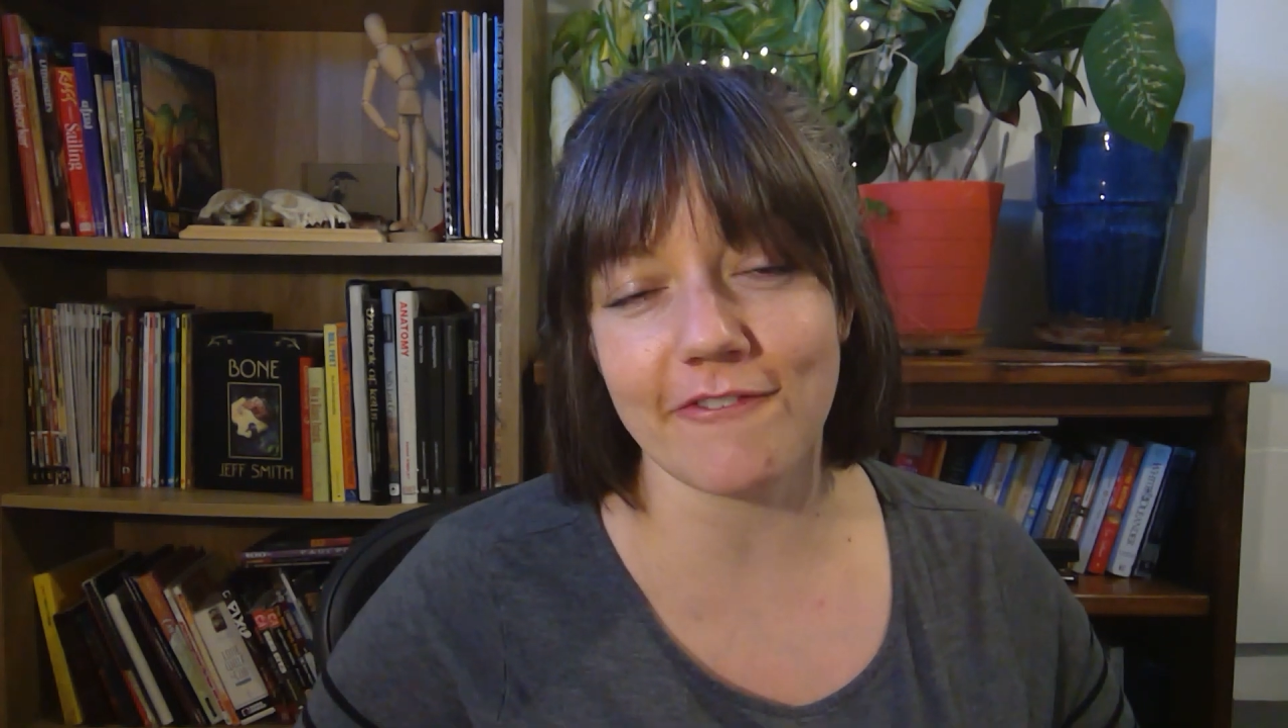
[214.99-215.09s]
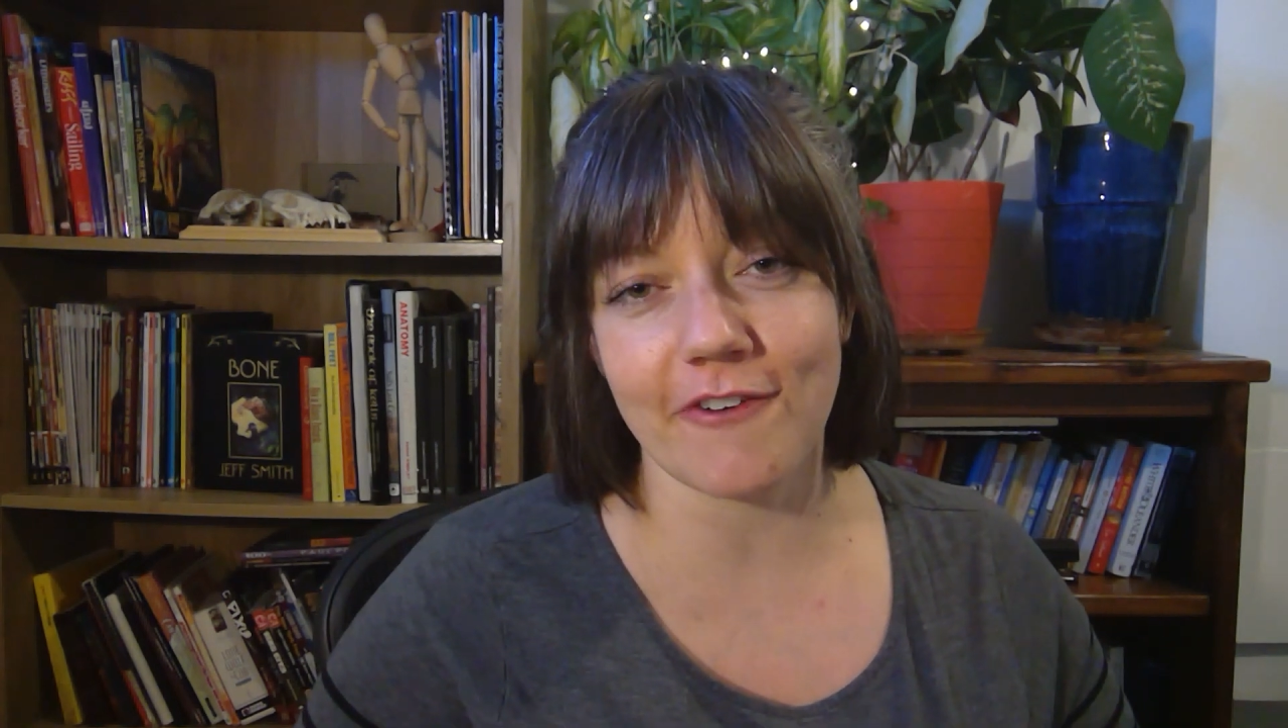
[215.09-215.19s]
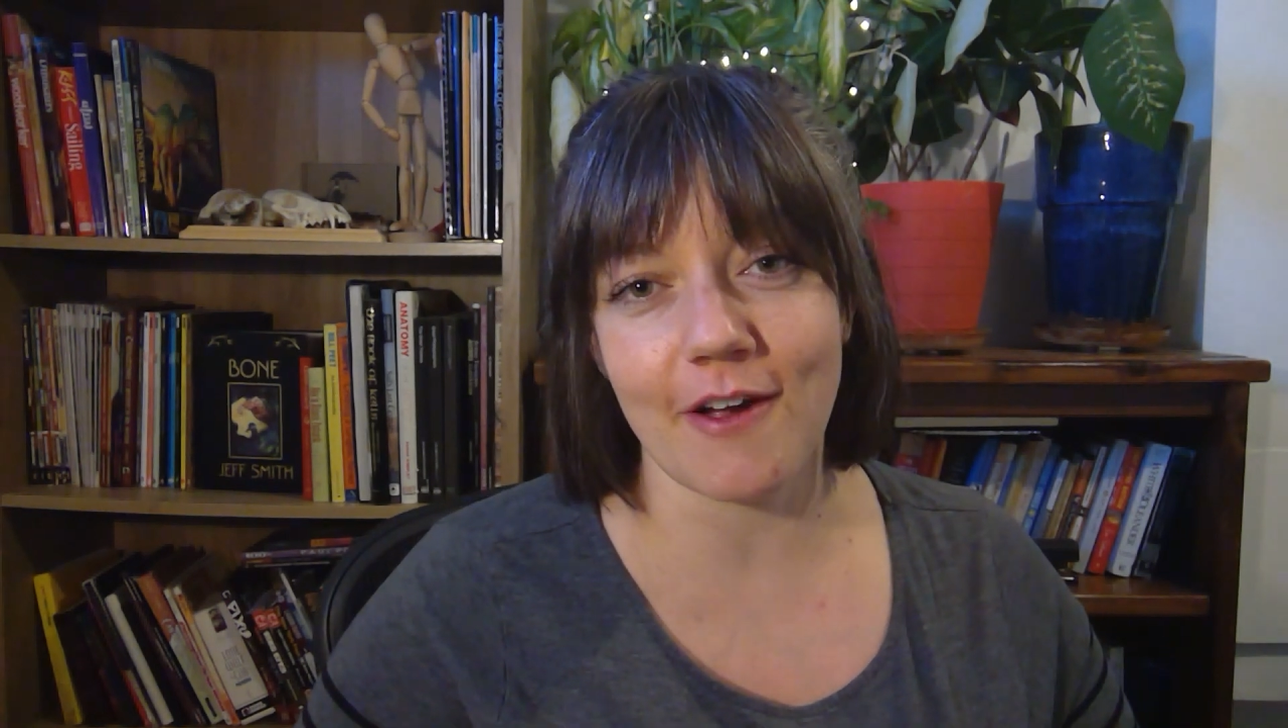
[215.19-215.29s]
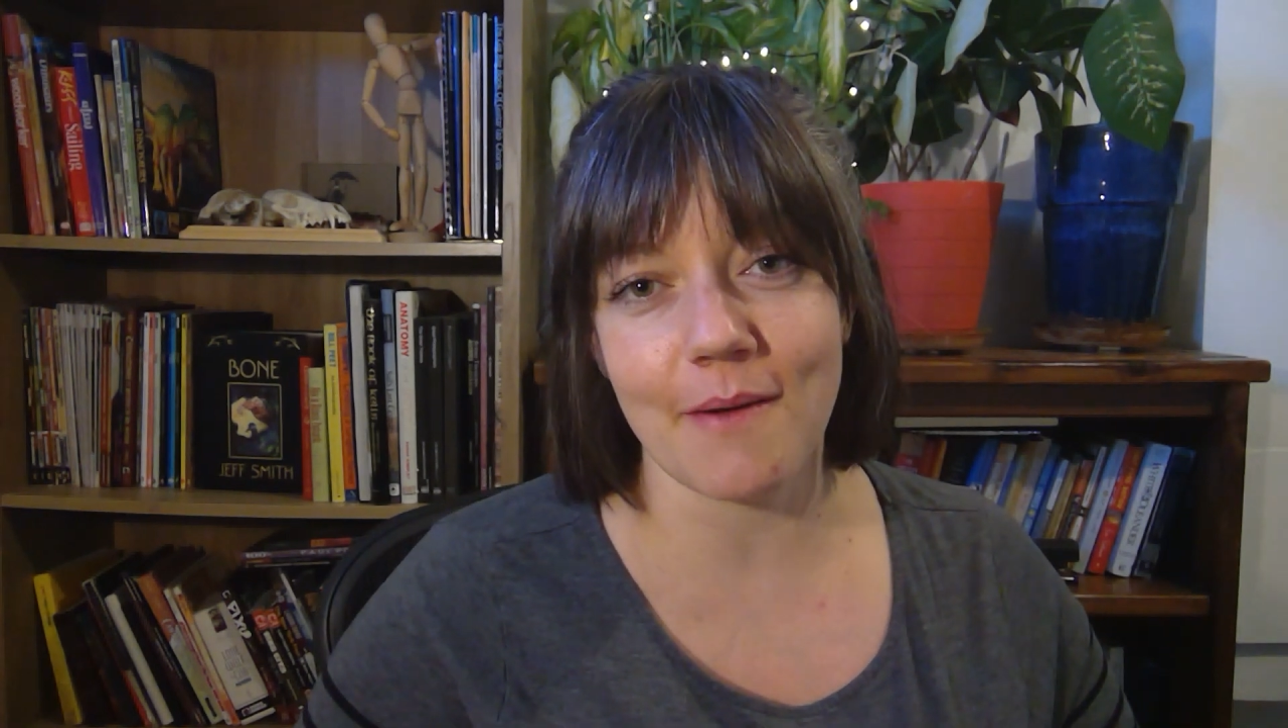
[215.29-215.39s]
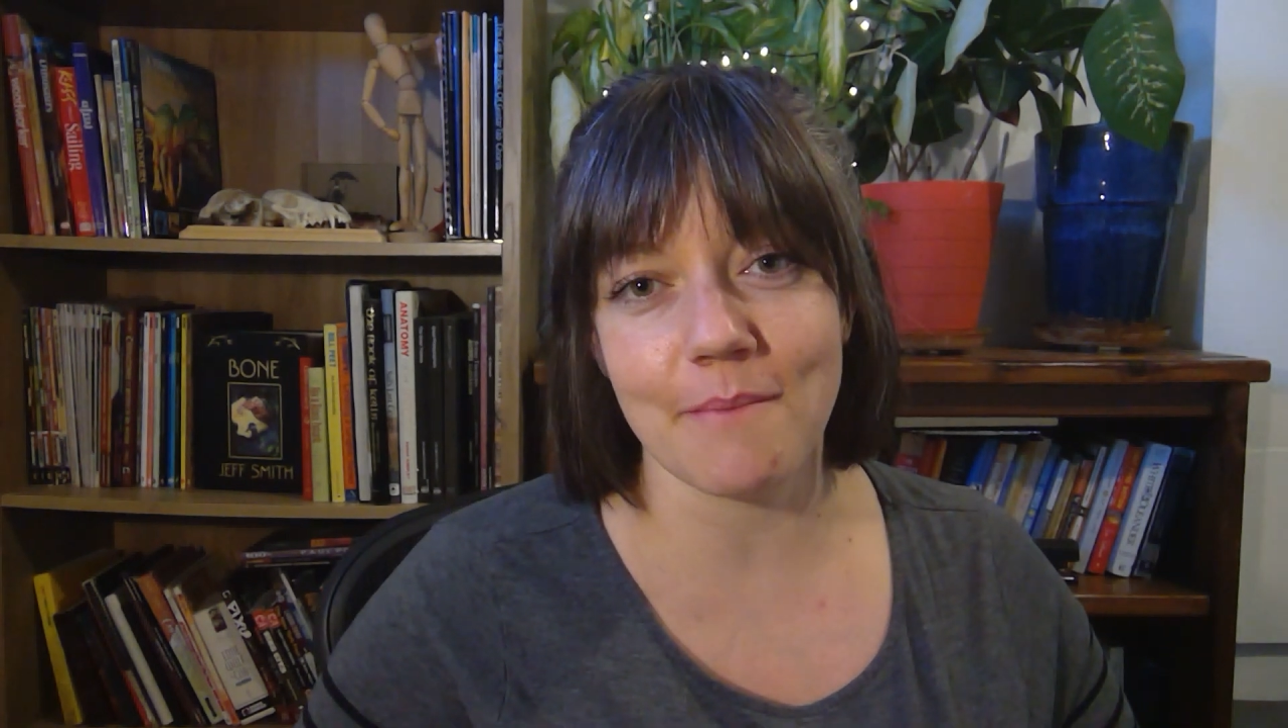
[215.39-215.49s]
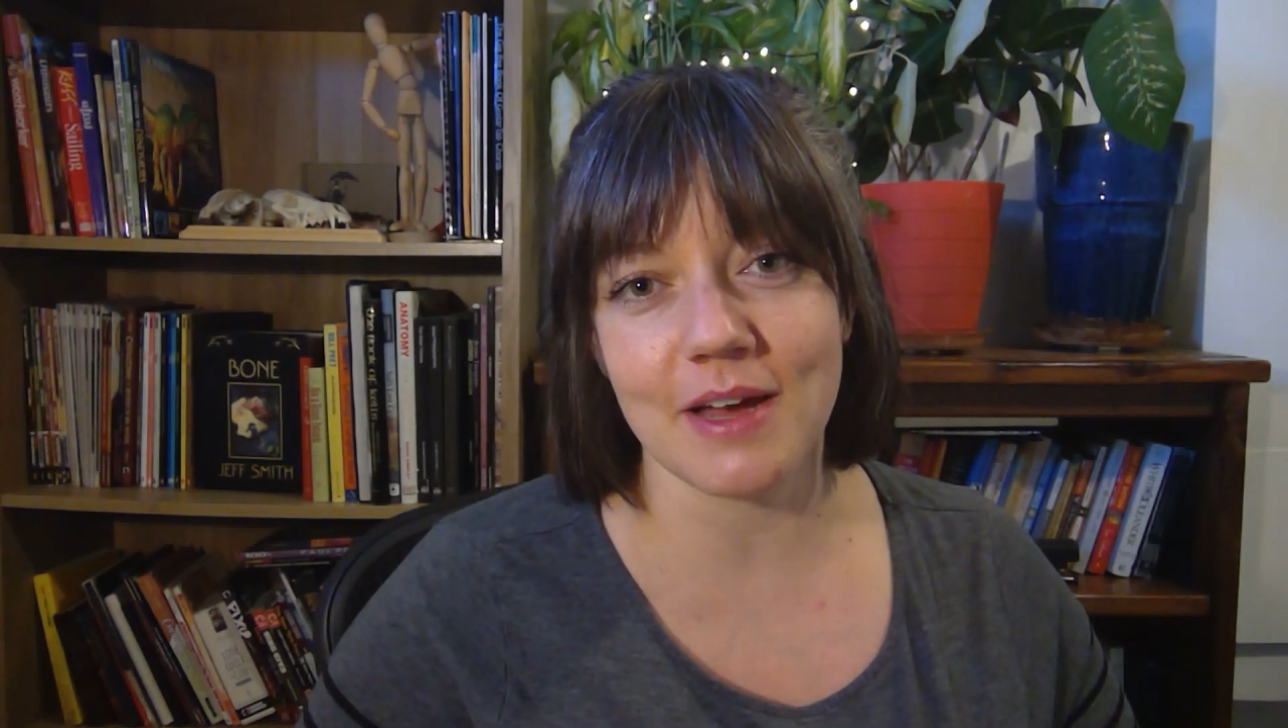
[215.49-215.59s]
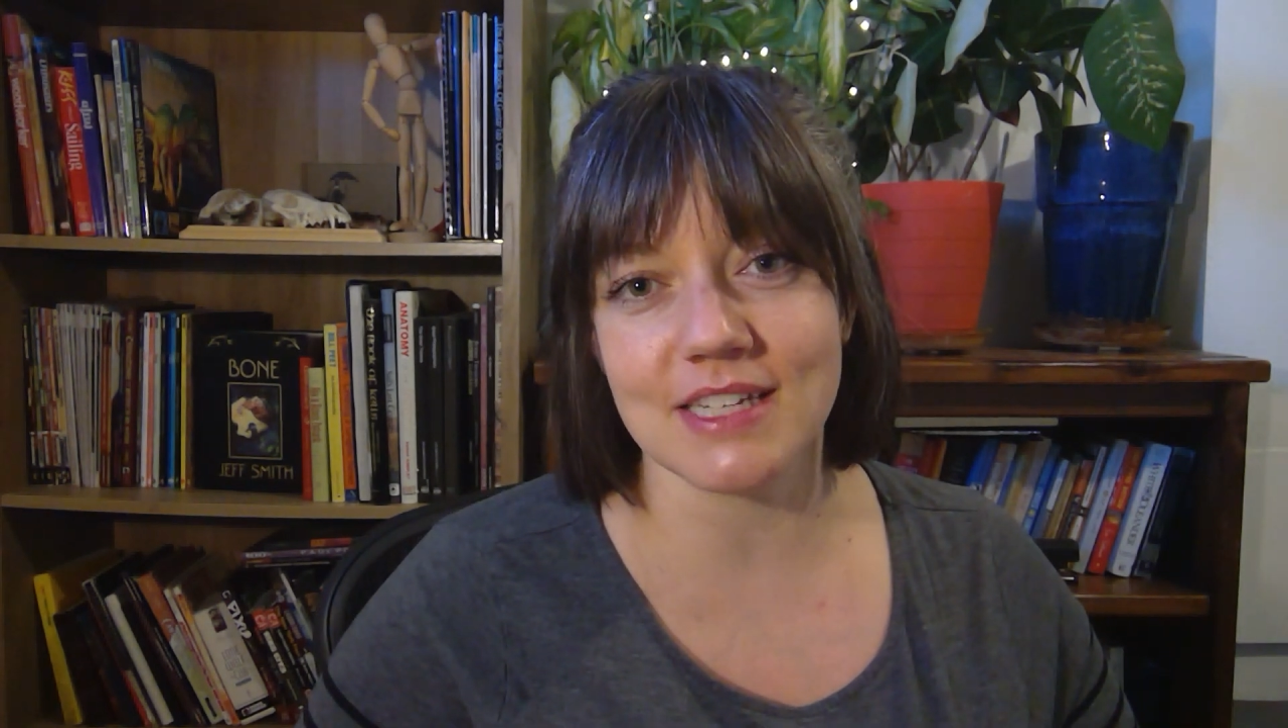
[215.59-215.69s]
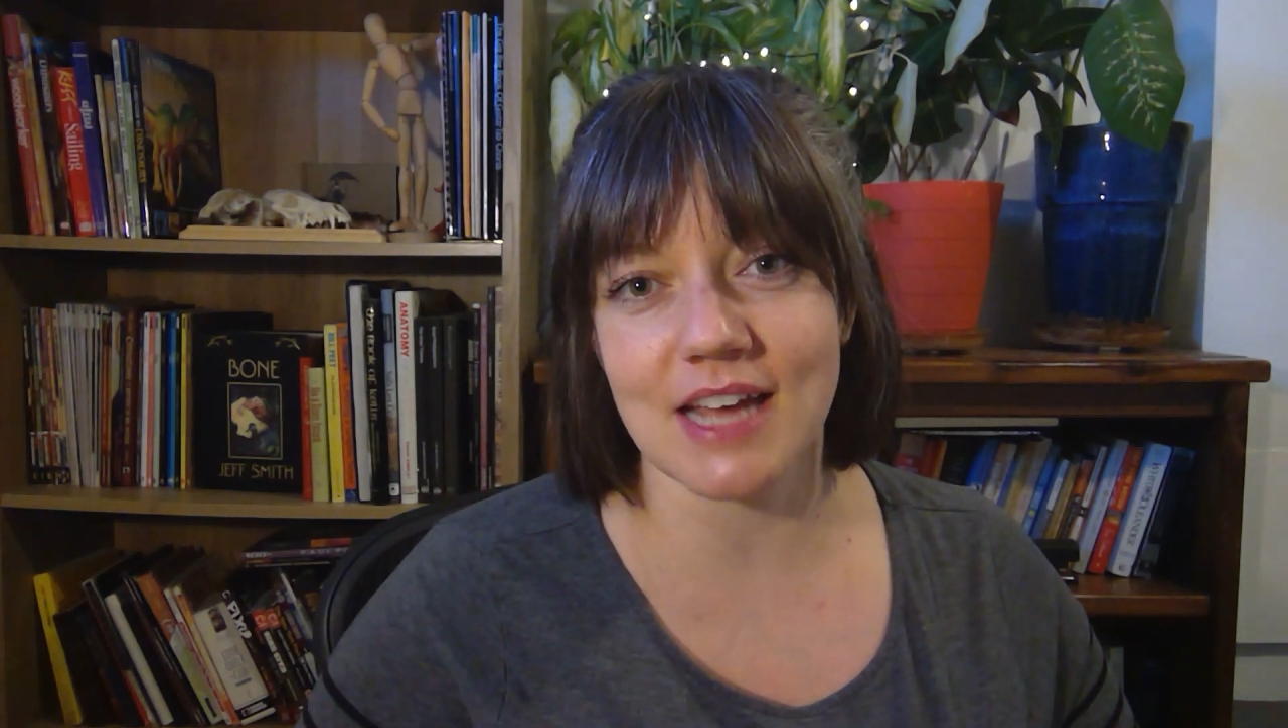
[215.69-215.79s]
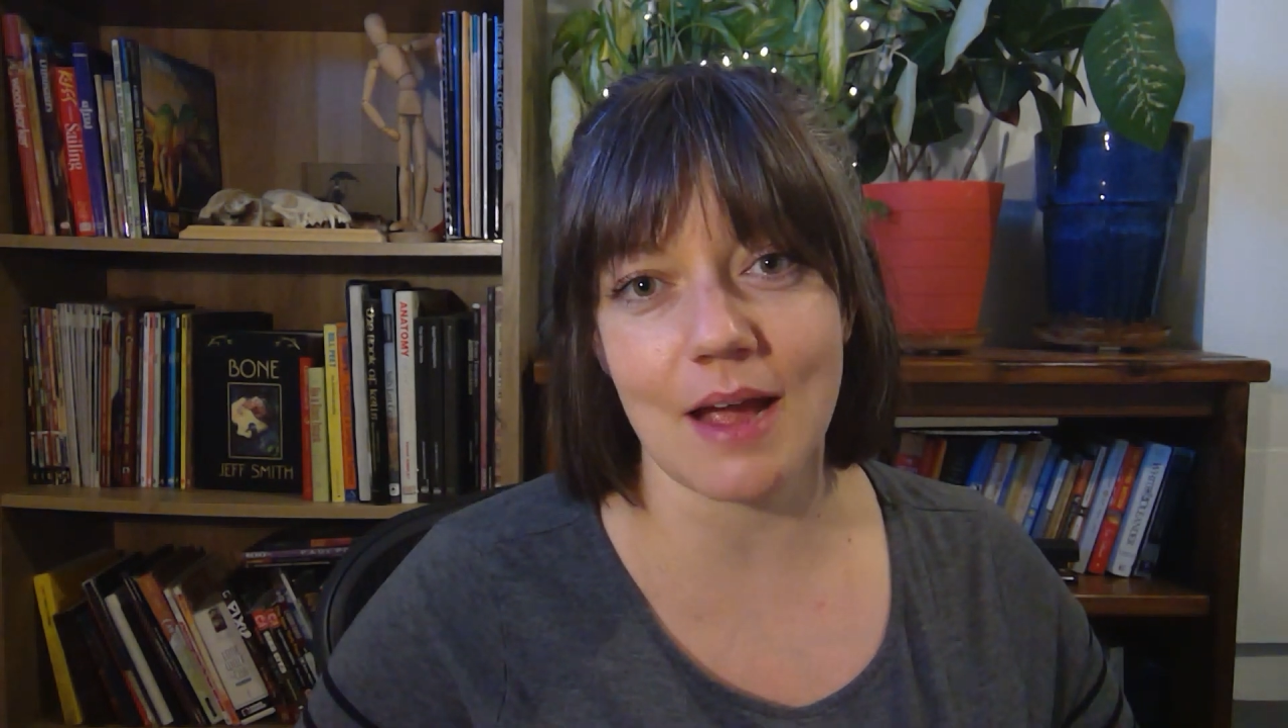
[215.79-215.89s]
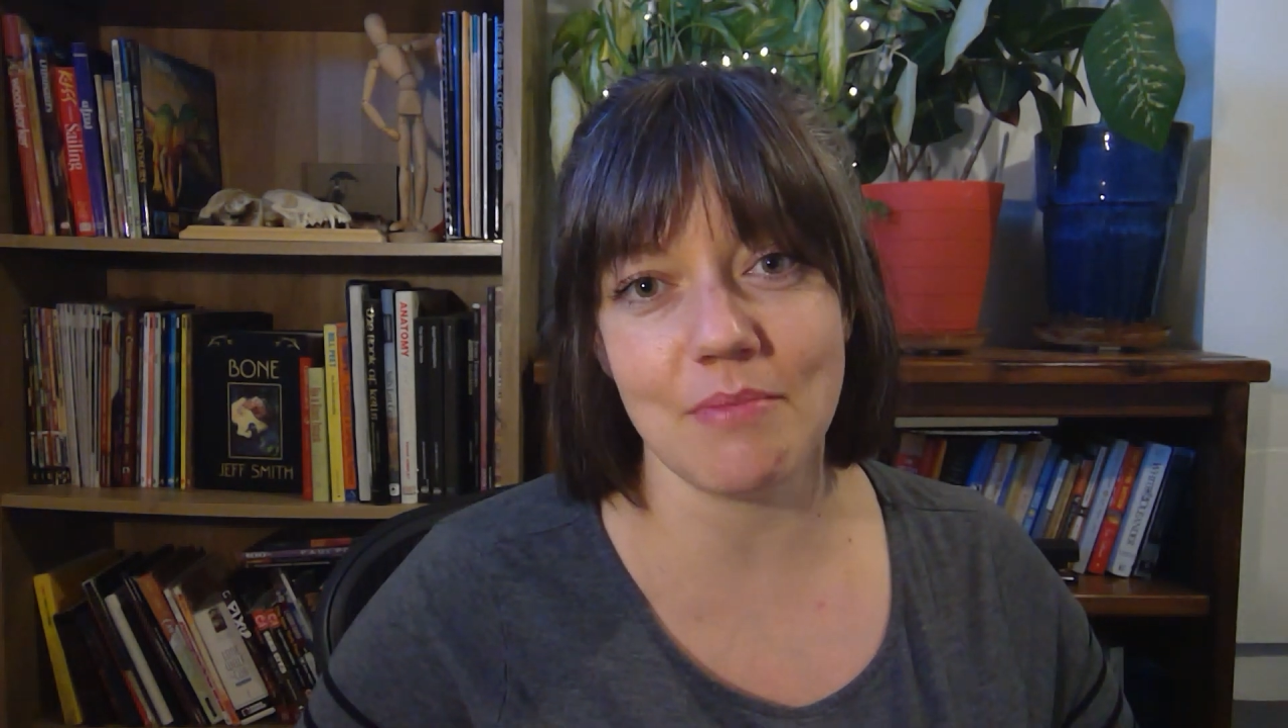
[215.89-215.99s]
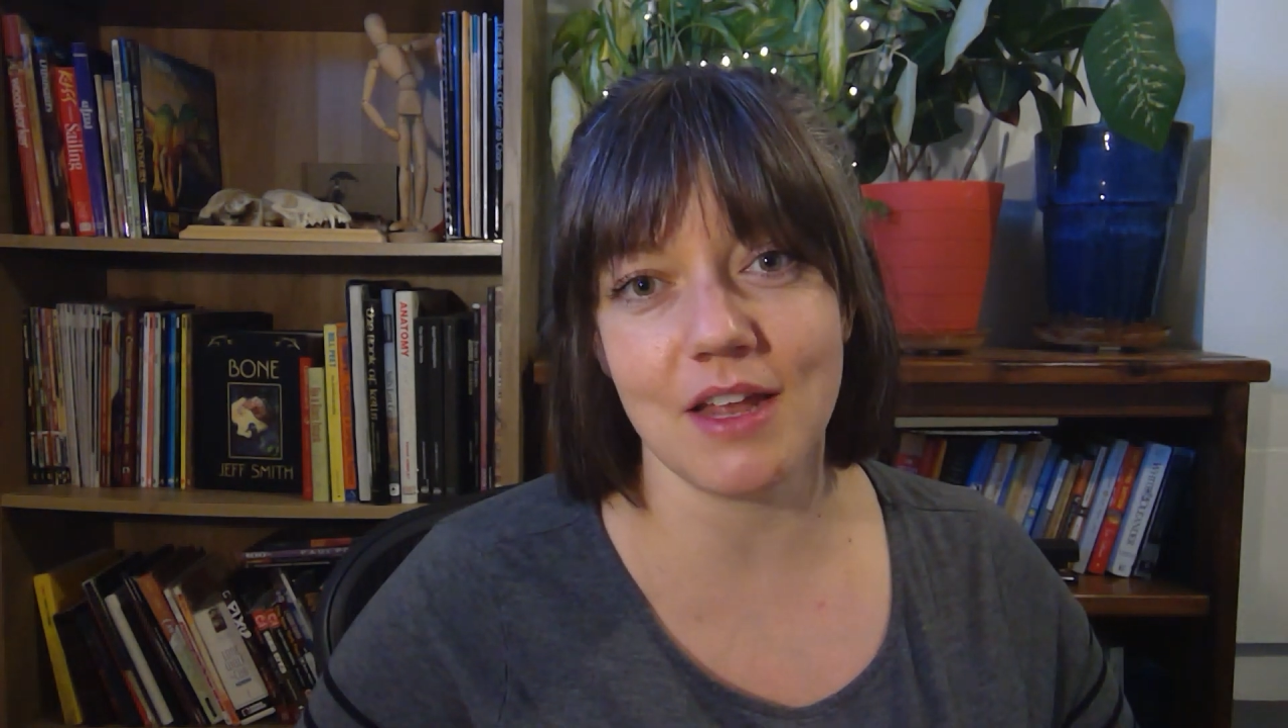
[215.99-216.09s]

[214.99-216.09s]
from a time